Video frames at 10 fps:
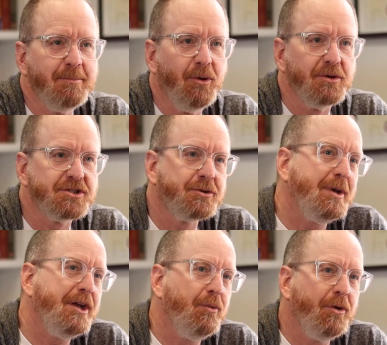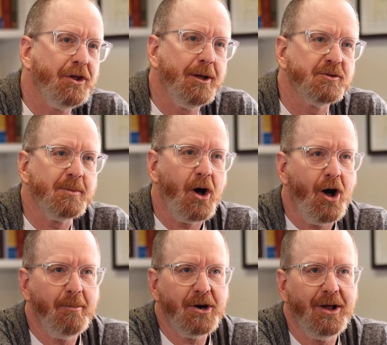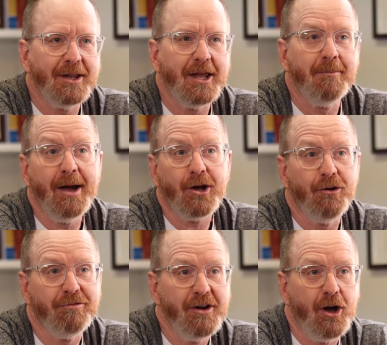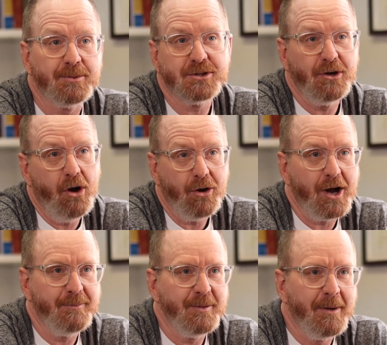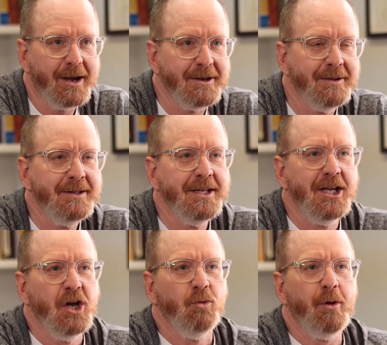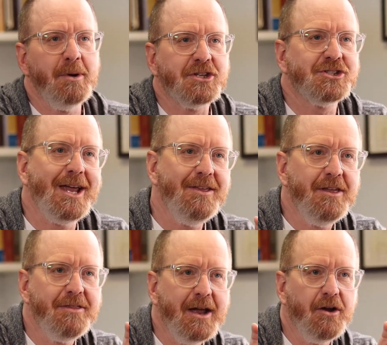Bolt, Serena Williams, Muhammad Ali, and Michael Phelps all come to mind. When we say that they